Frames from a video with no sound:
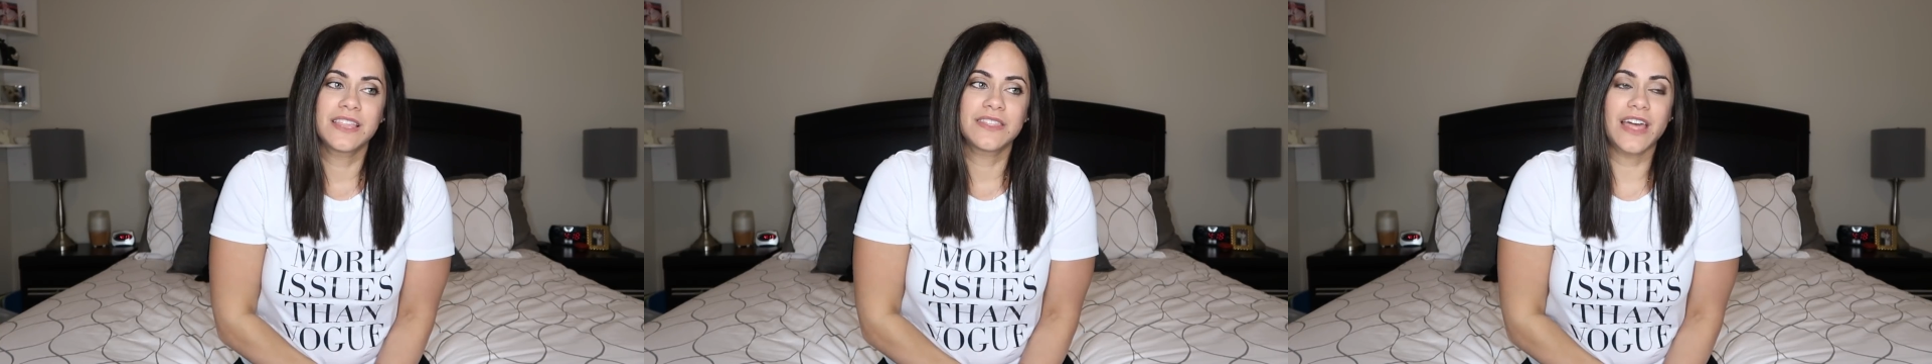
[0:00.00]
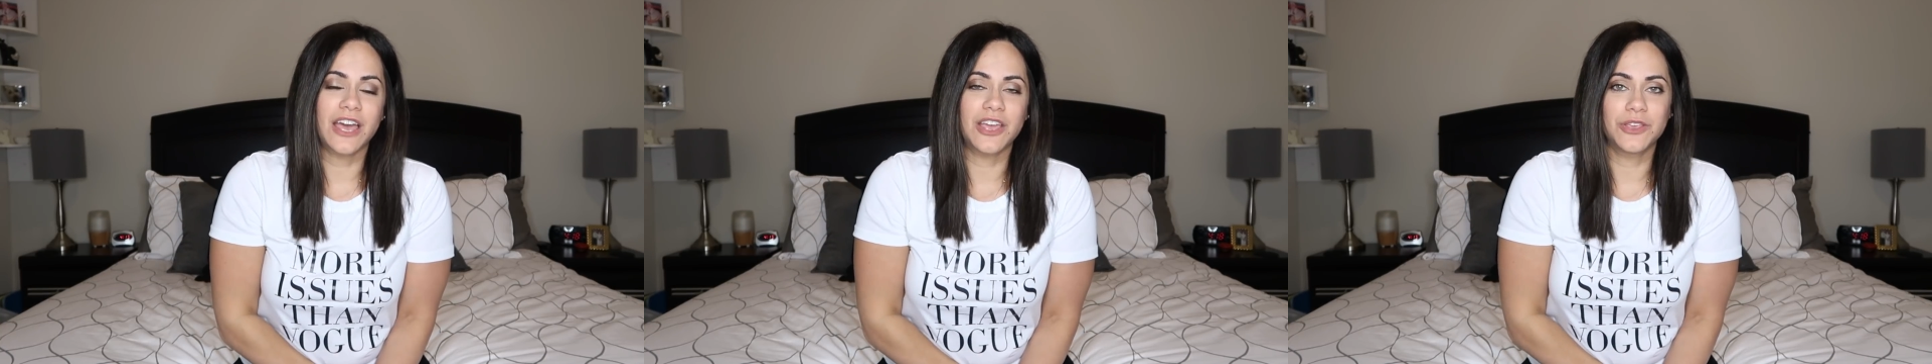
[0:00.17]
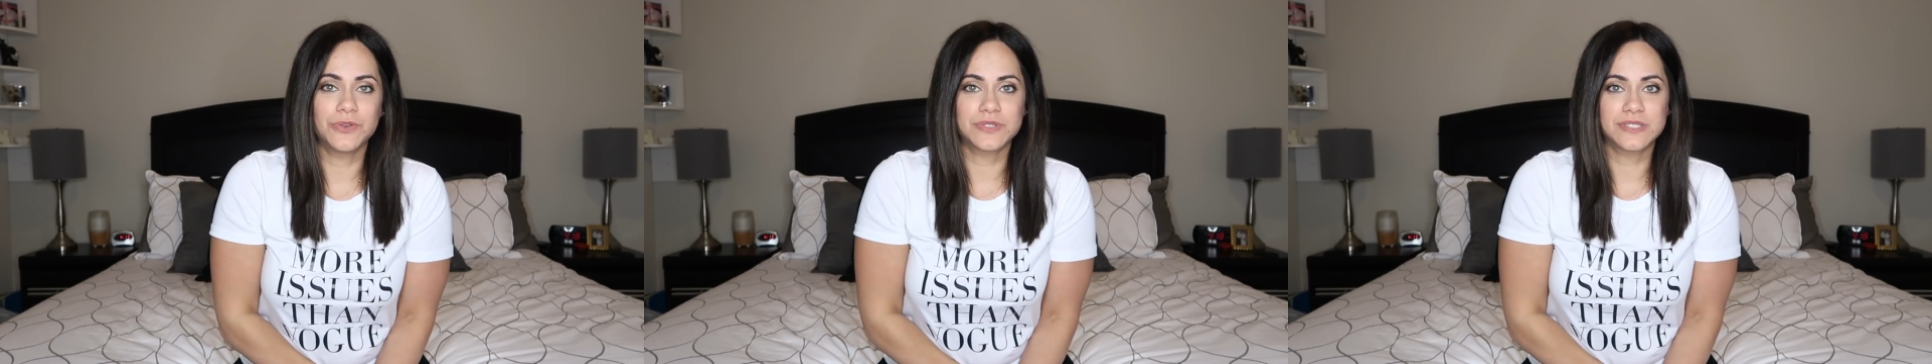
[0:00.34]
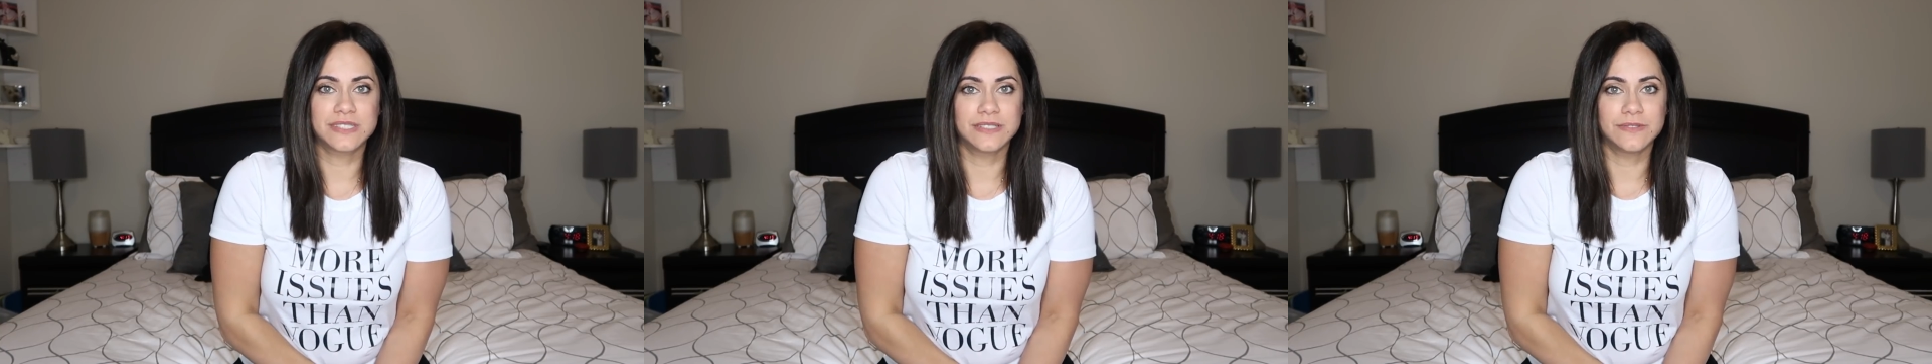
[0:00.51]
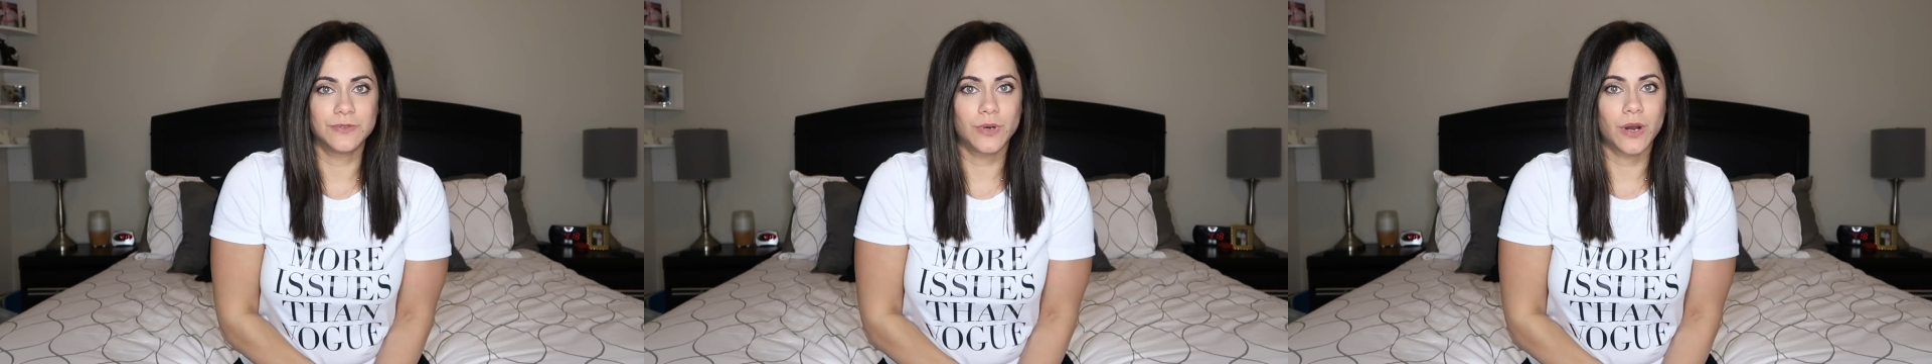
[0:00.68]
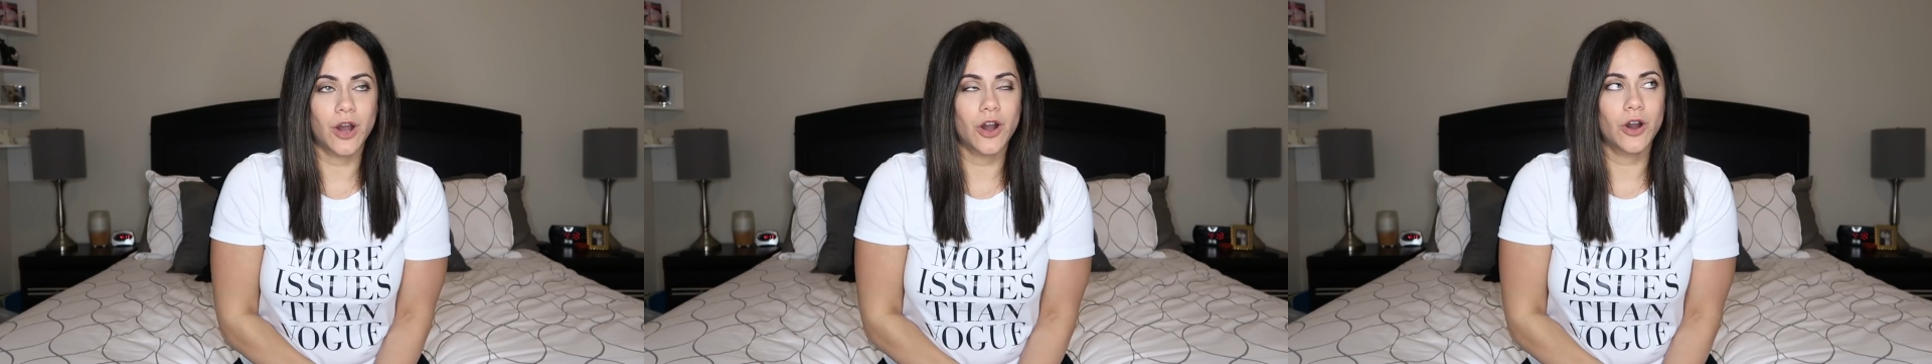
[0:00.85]
that used
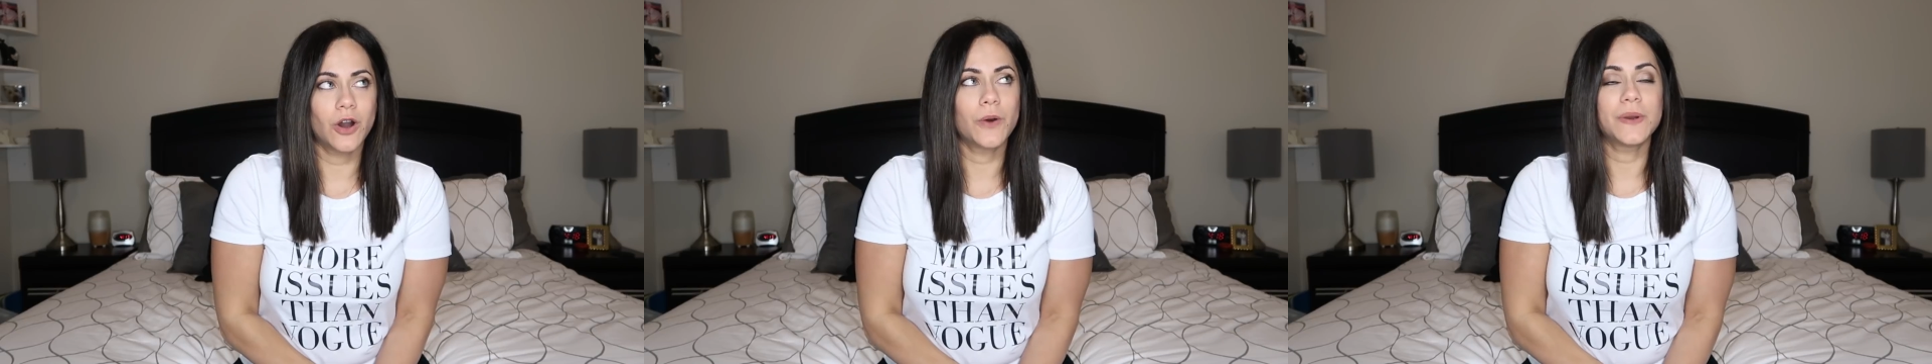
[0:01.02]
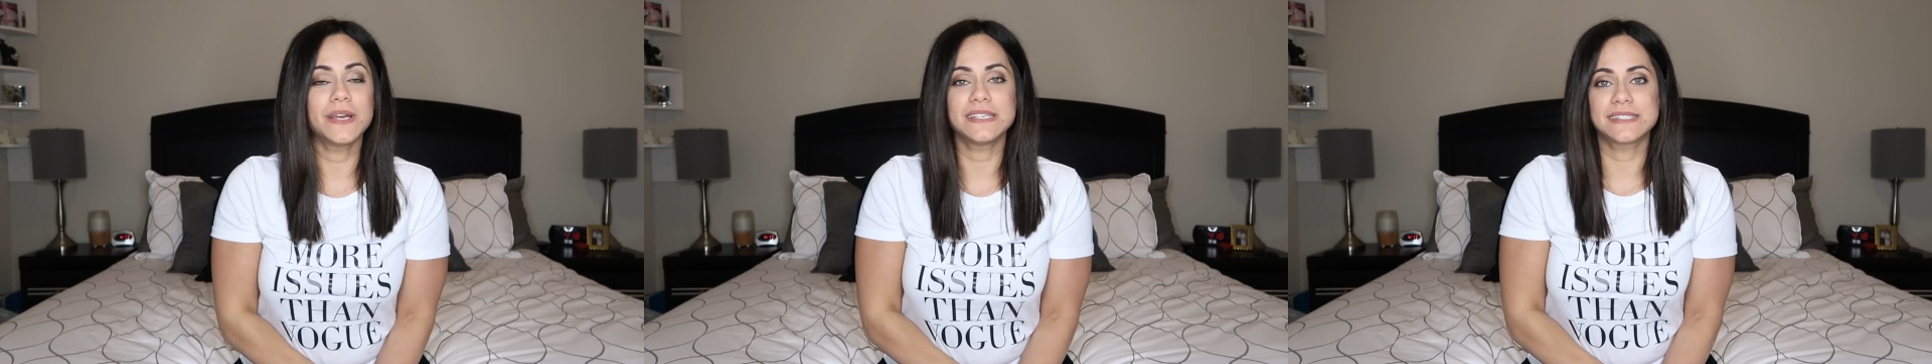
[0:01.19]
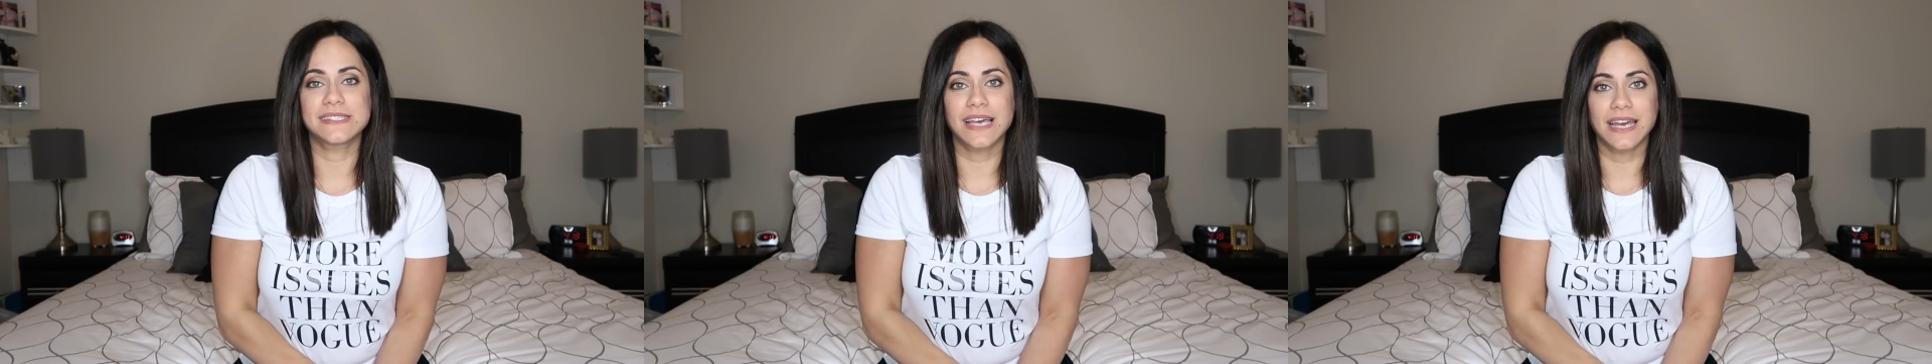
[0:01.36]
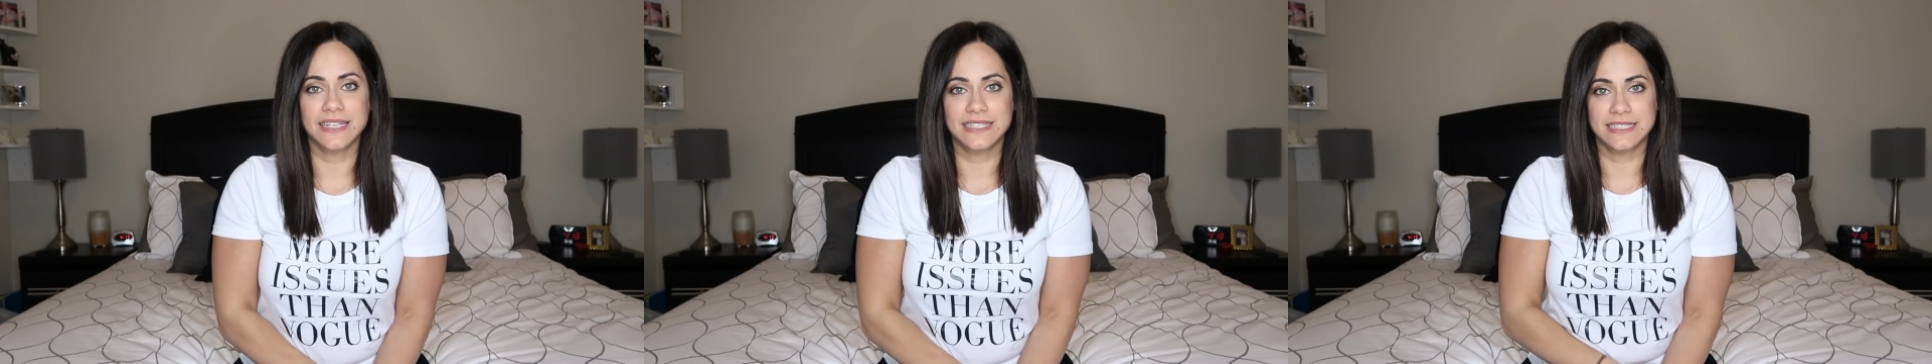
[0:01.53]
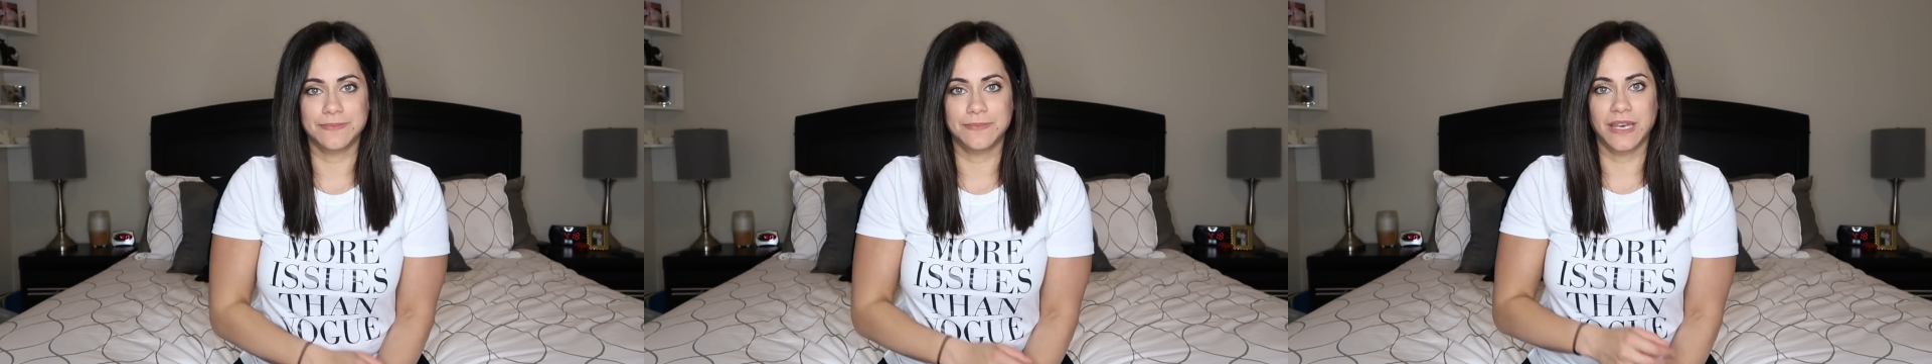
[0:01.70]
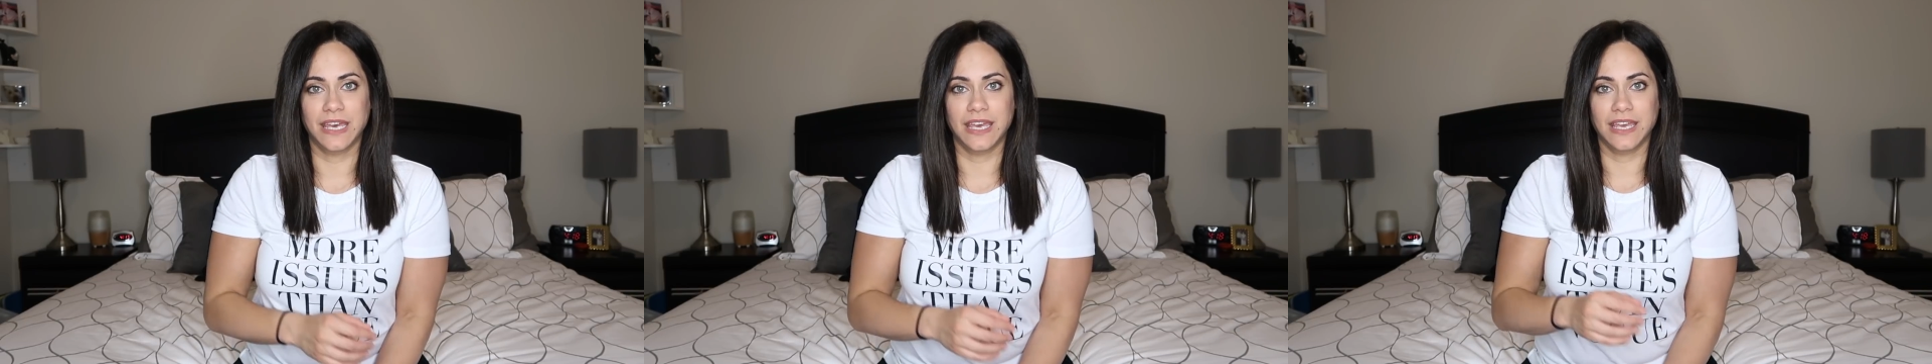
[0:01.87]
to always say
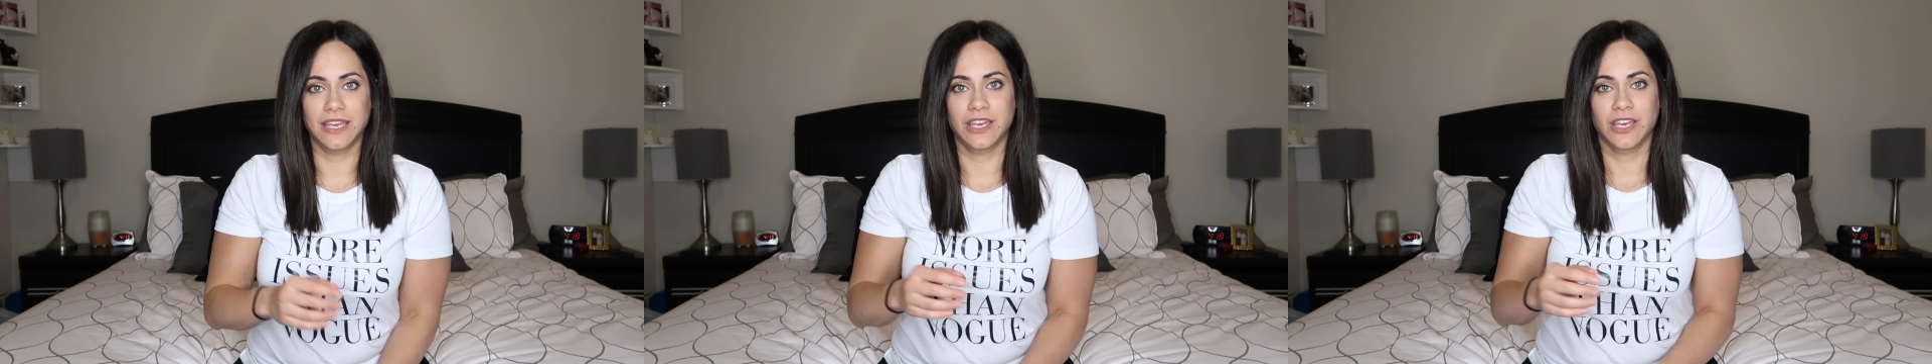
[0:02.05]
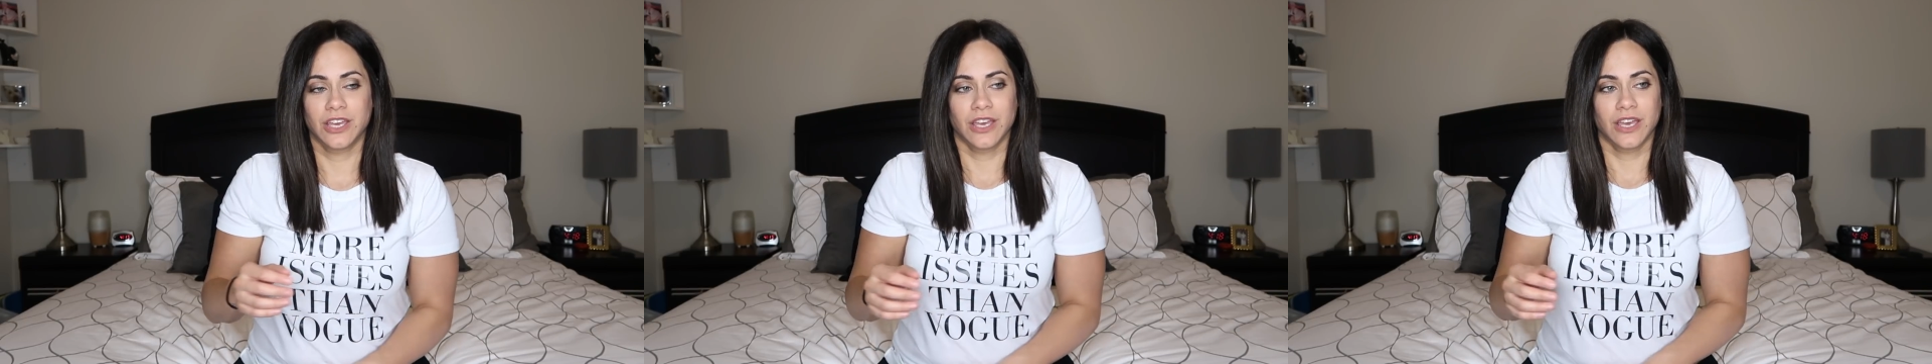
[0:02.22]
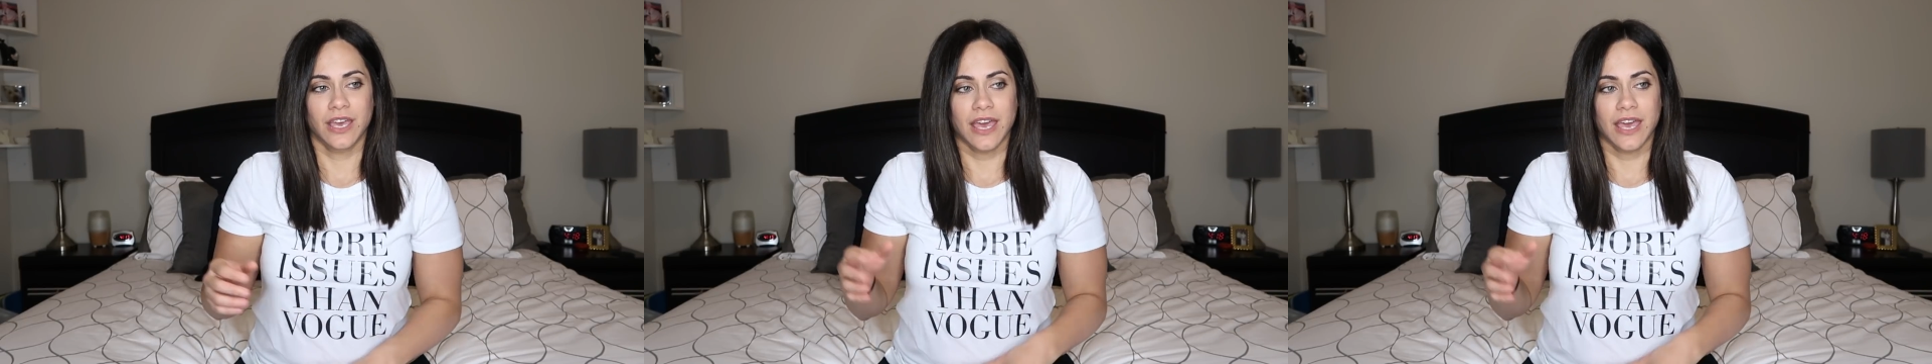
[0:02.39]
to me,